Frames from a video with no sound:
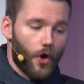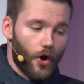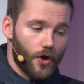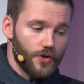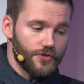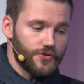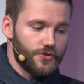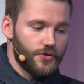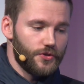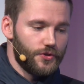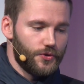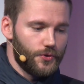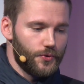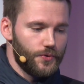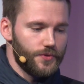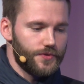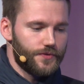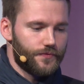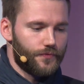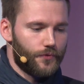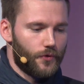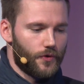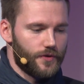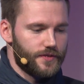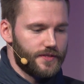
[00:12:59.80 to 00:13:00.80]
also used
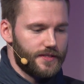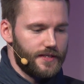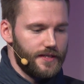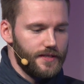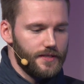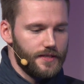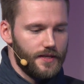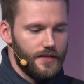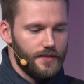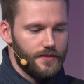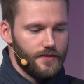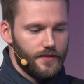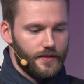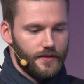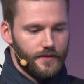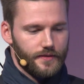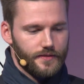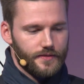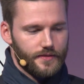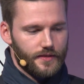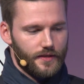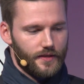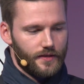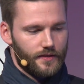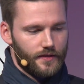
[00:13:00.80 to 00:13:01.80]
for seat
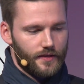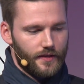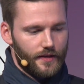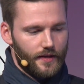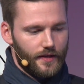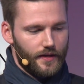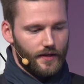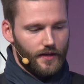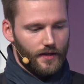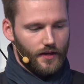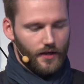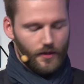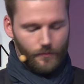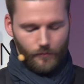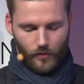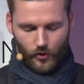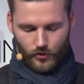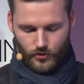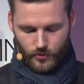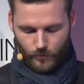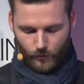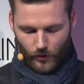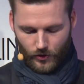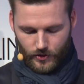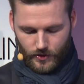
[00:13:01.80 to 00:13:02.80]
heatings in the
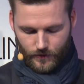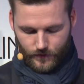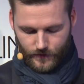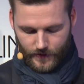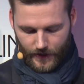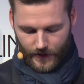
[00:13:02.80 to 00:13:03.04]
automotive